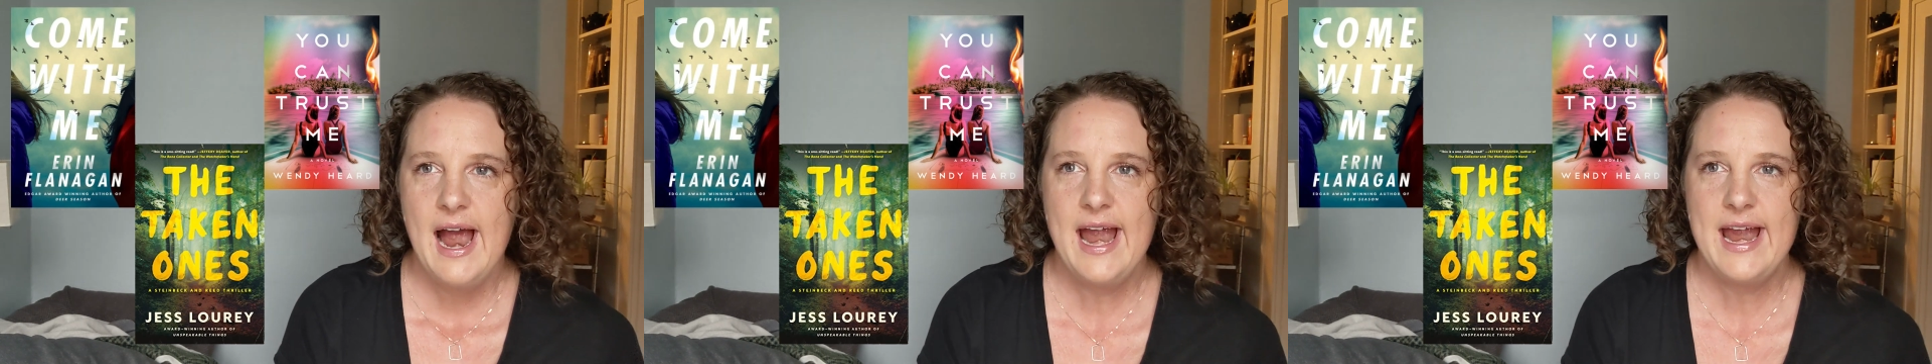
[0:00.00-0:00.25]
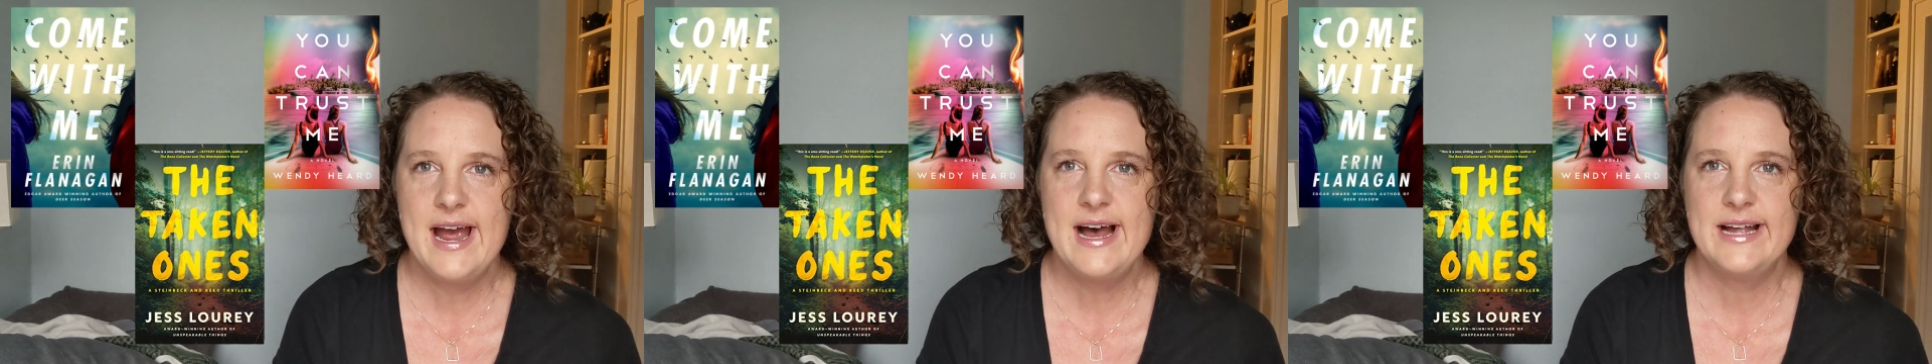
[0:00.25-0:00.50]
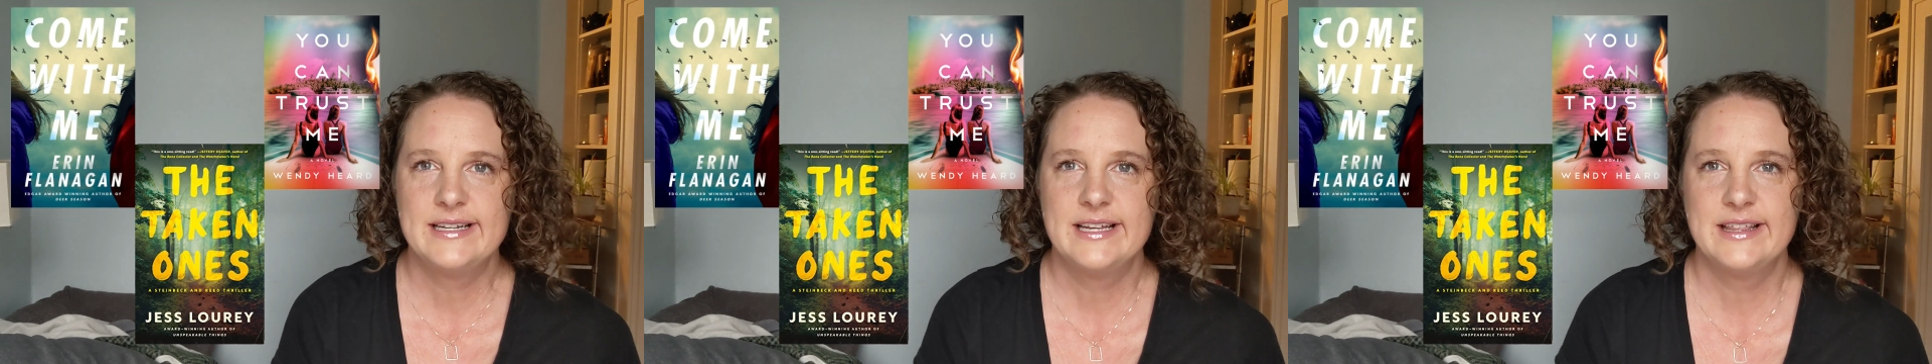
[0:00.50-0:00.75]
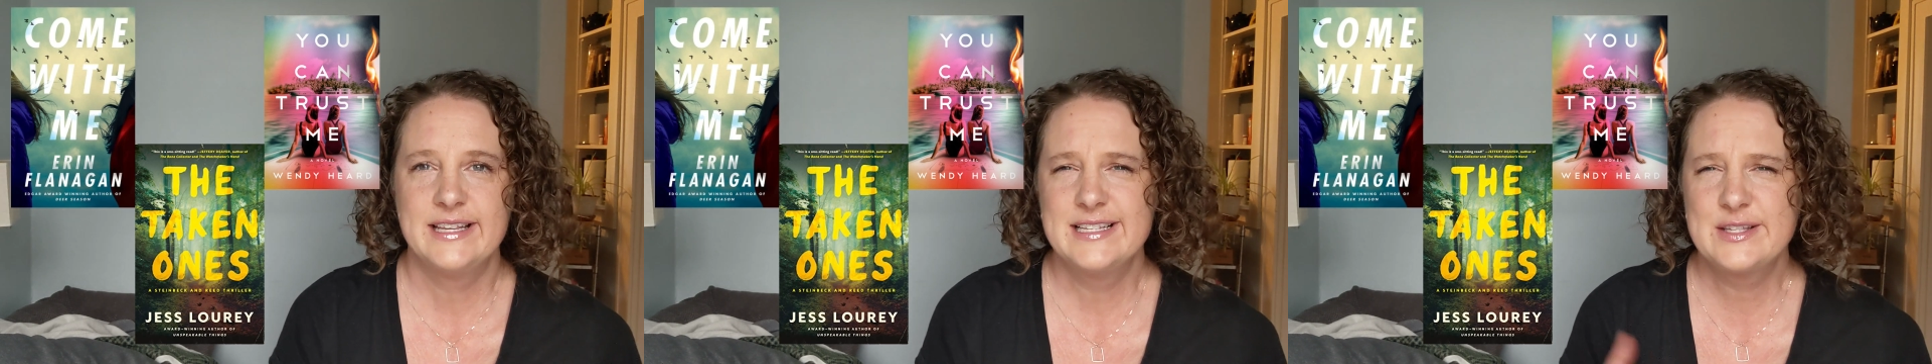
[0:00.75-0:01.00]
And
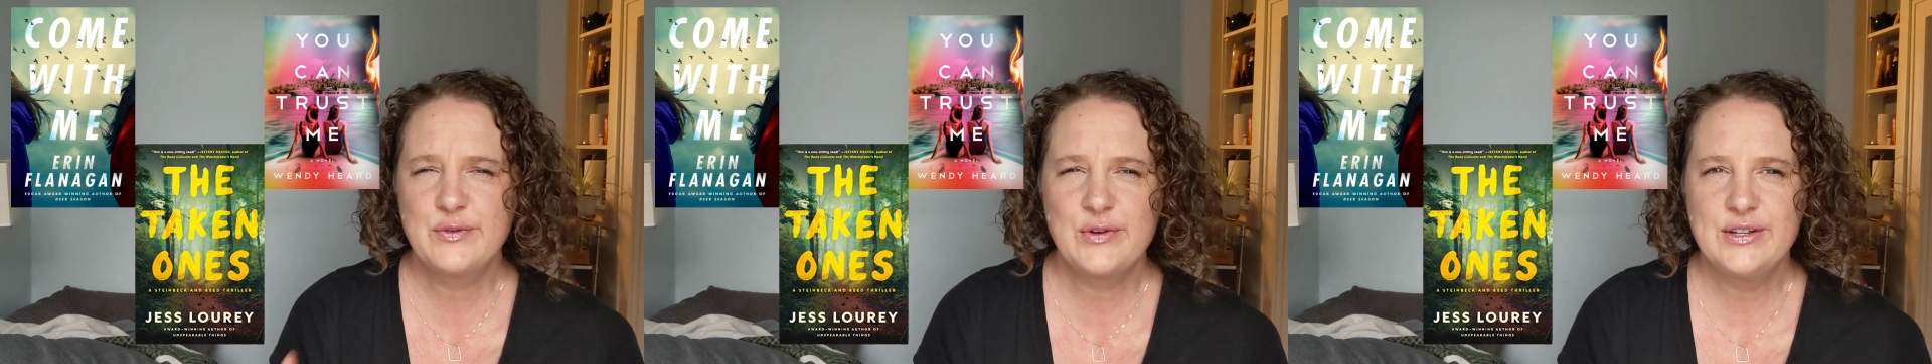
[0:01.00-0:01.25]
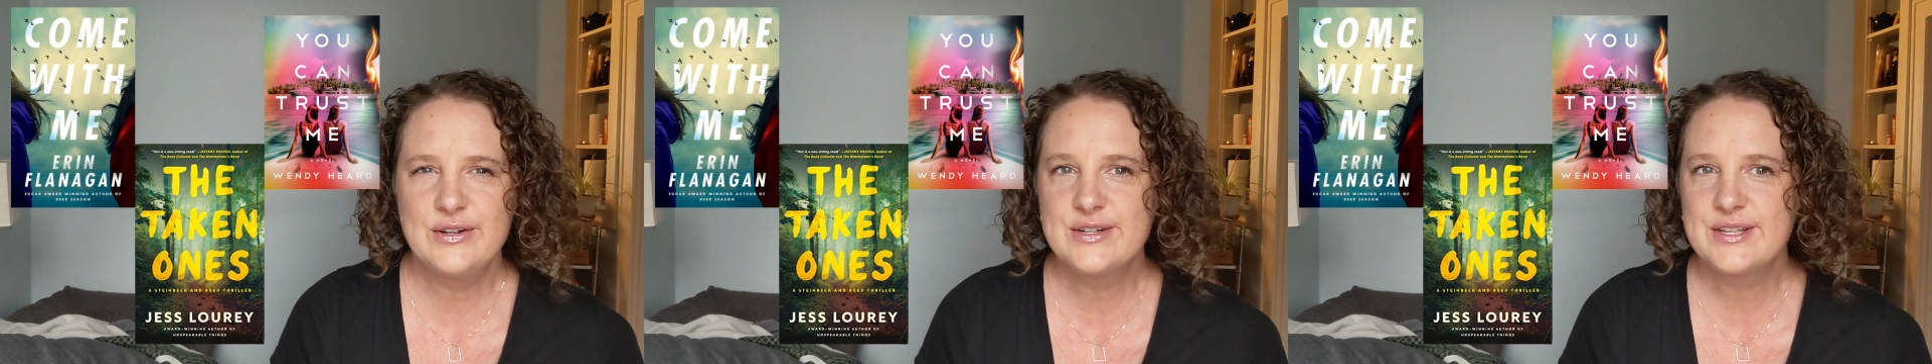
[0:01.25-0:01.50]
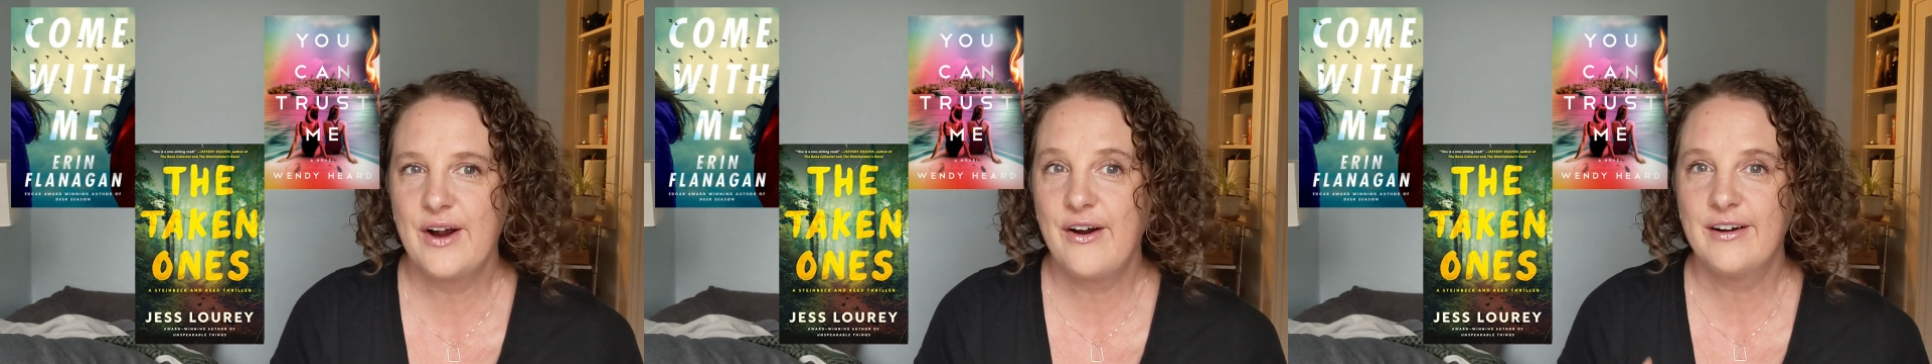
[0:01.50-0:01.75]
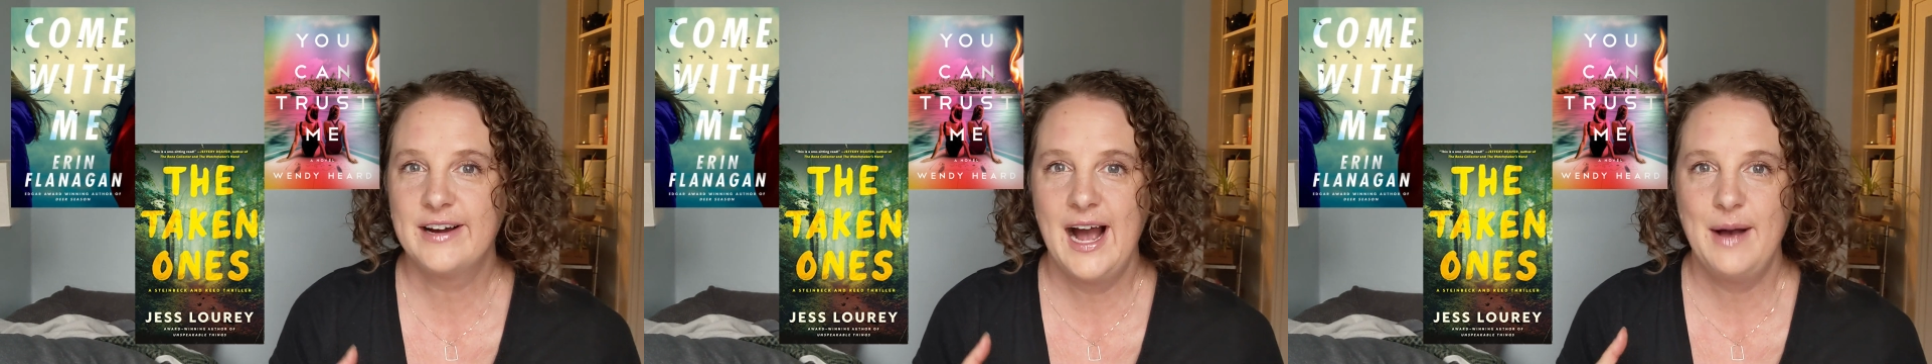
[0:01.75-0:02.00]
these thrillers
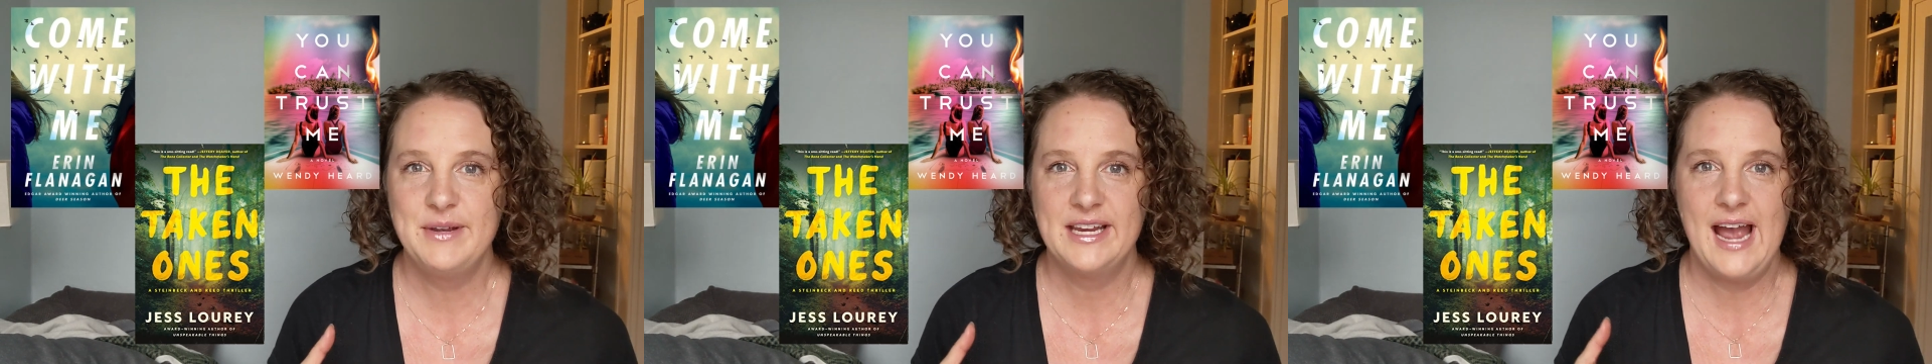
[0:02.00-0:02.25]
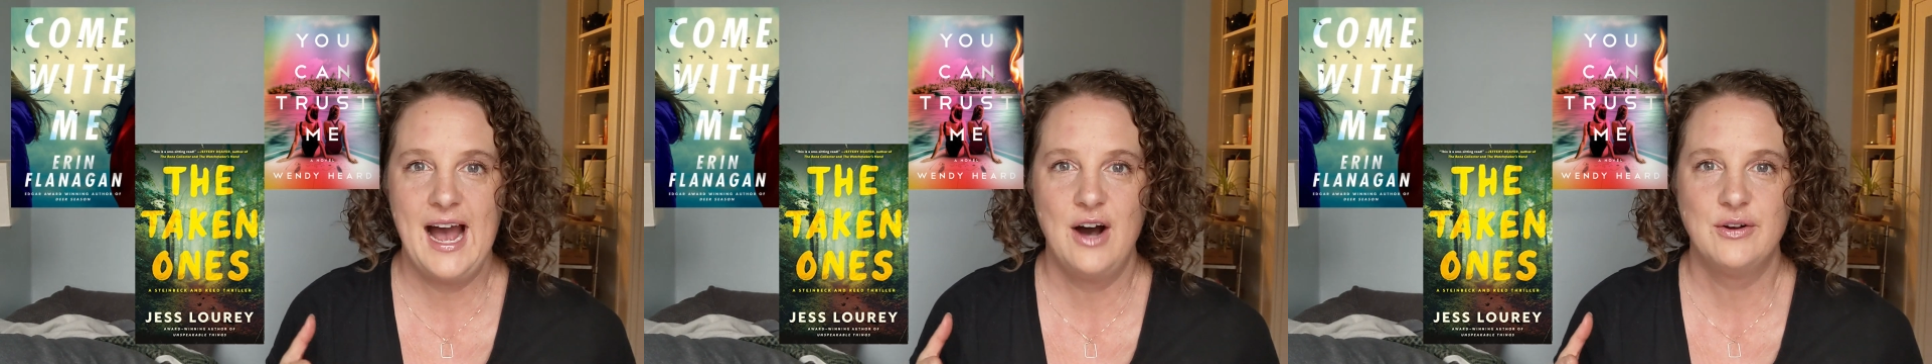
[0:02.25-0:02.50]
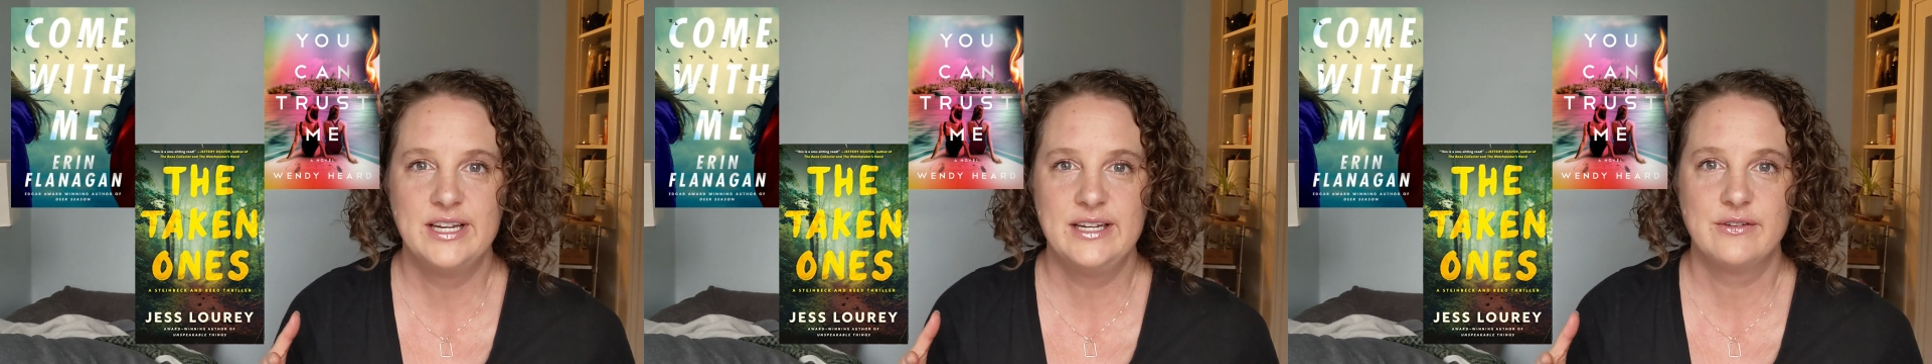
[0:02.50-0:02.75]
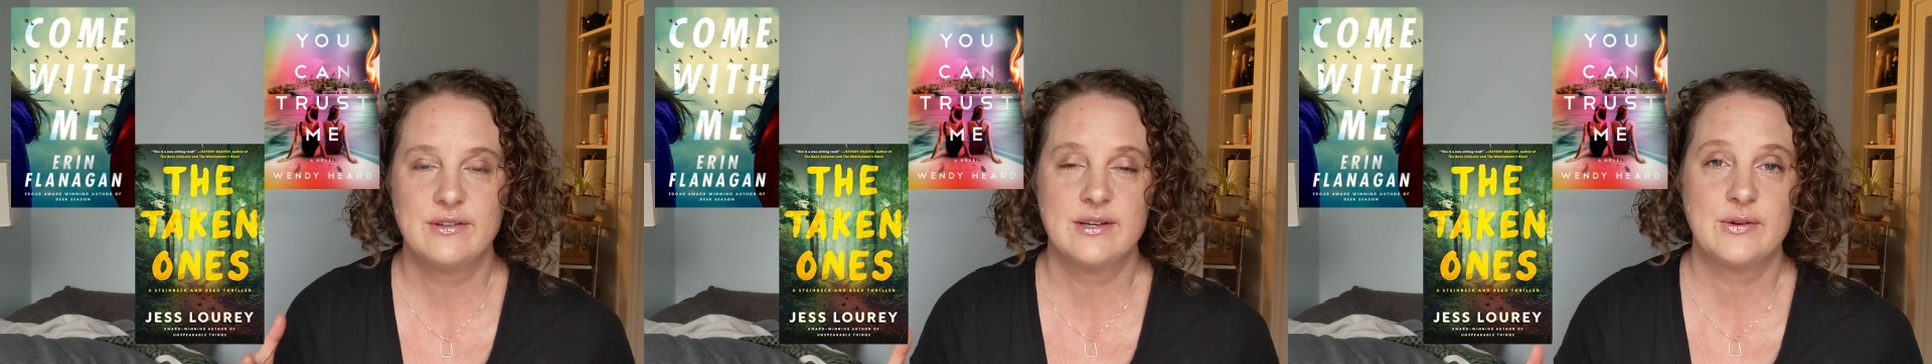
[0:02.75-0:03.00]
are coming out
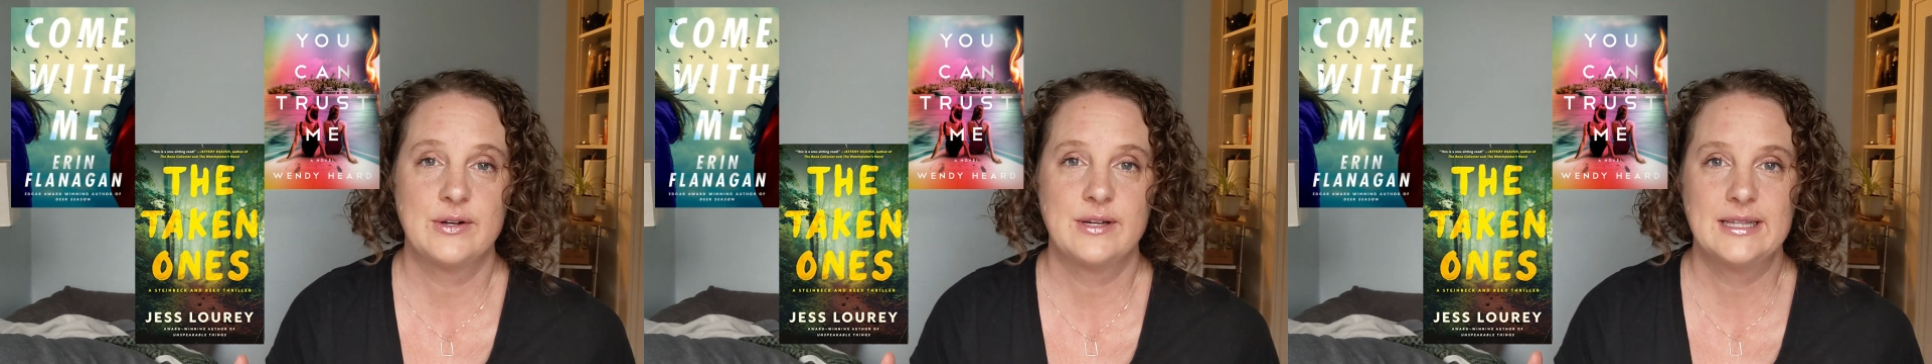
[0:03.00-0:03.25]
either